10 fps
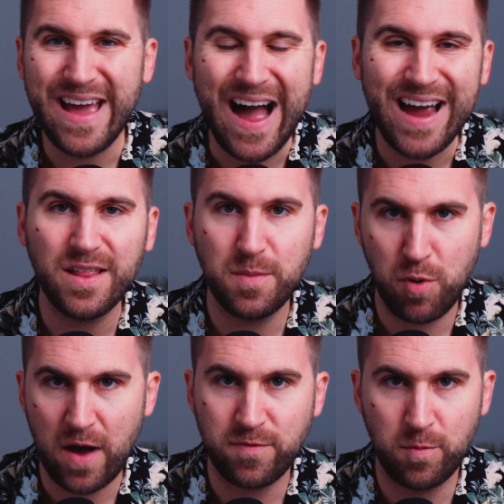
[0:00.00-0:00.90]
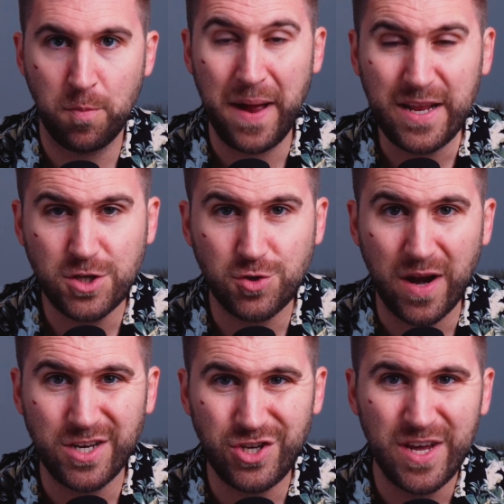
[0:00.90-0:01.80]
a highly profitable betting
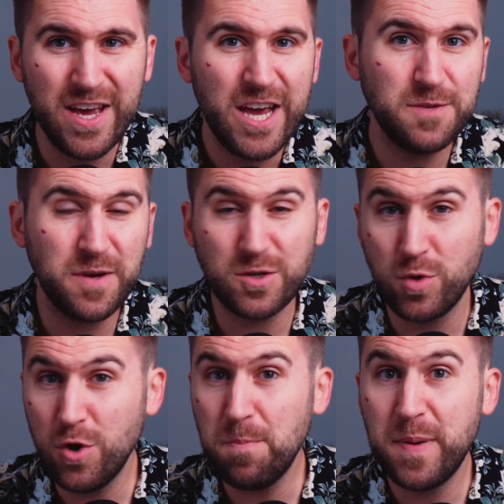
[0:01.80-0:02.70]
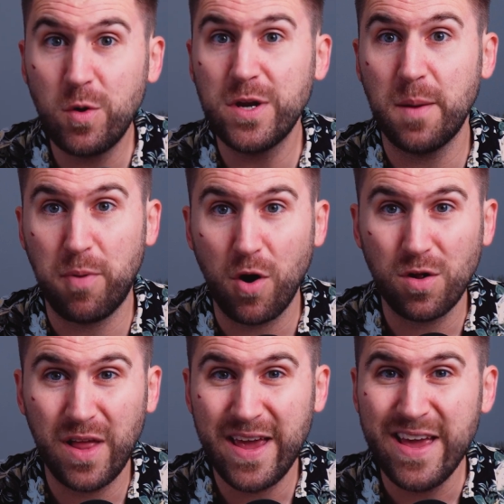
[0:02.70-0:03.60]
strategy is because when you're building a
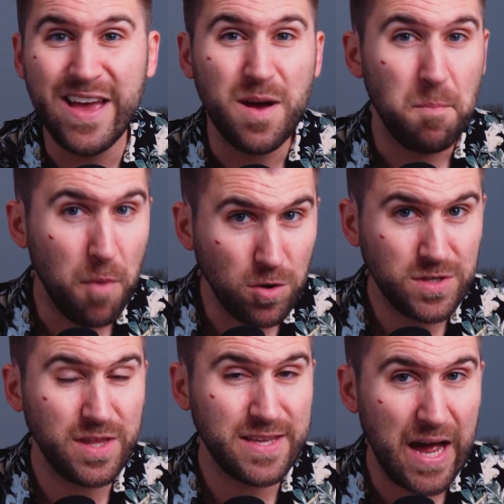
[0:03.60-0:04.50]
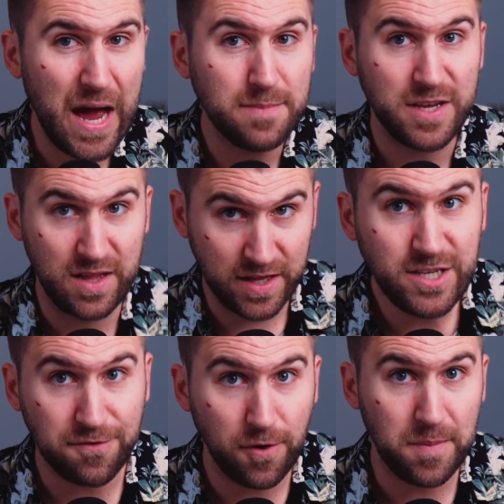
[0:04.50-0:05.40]
parlay, most of the times, at
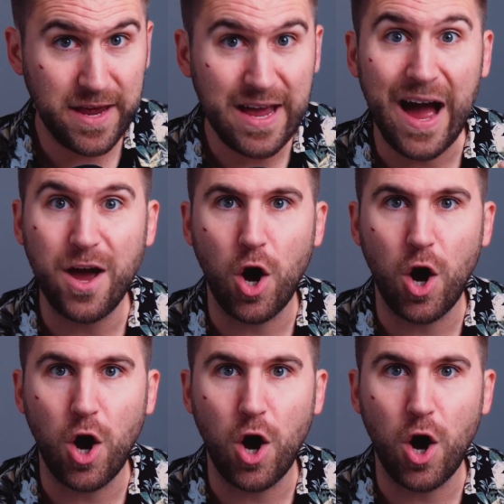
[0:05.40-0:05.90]
least for me, I